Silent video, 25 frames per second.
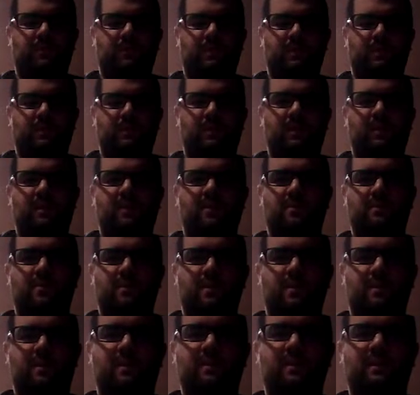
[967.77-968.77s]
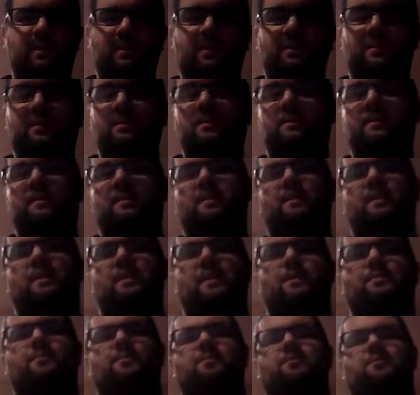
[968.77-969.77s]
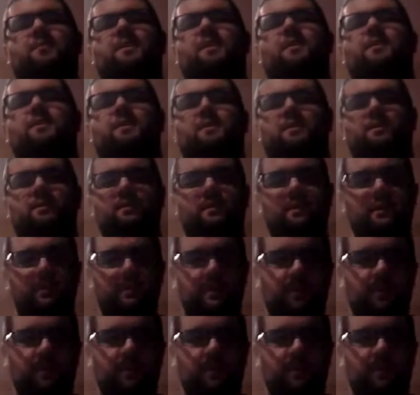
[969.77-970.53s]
and the second one is Captain Falcon.